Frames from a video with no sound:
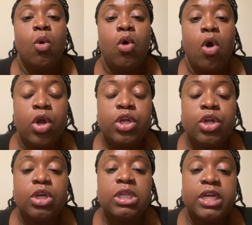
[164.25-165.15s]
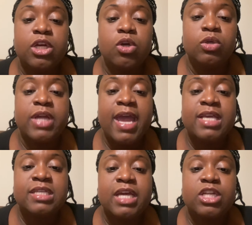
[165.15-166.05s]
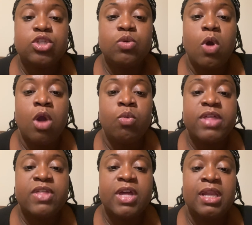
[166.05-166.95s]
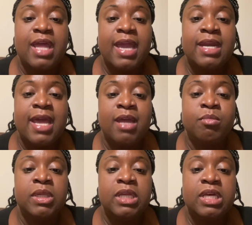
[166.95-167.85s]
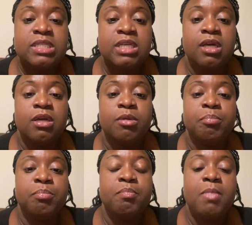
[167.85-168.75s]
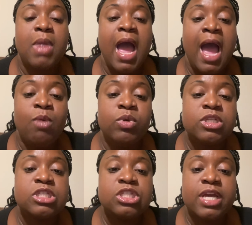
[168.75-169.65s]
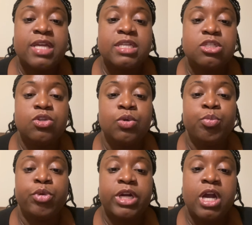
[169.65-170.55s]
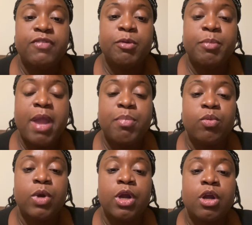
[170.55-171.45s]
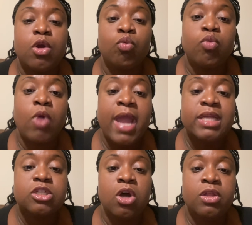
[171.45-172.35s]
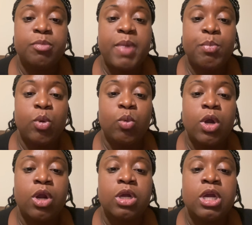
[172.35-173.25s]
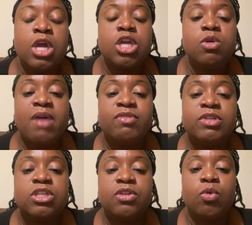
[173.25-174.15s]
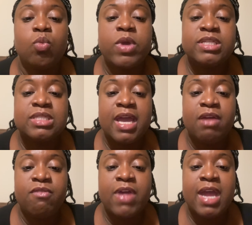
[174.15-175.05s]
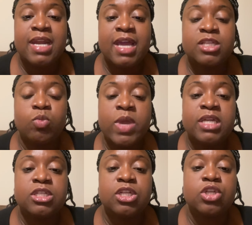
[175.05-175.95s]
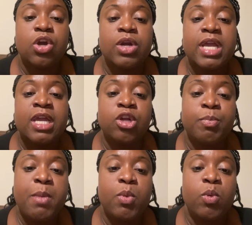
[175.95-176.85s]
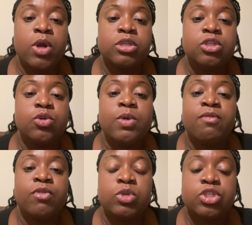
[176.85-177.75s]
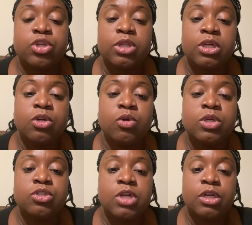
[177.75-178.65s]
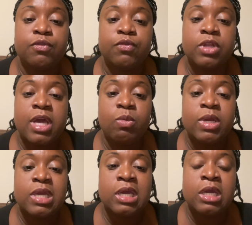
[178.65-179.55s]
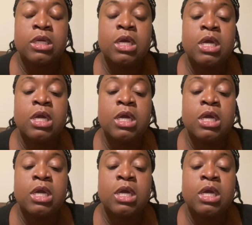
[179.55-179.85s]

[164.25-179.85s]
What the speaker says: On your clinical days that you are with Elaine and Melissa, I would suggest to print off the paperwork, write on the paperwork. You have until the Wednesday of that next week to turn in your paperwork to whoever was your clinical instructor for that weekend.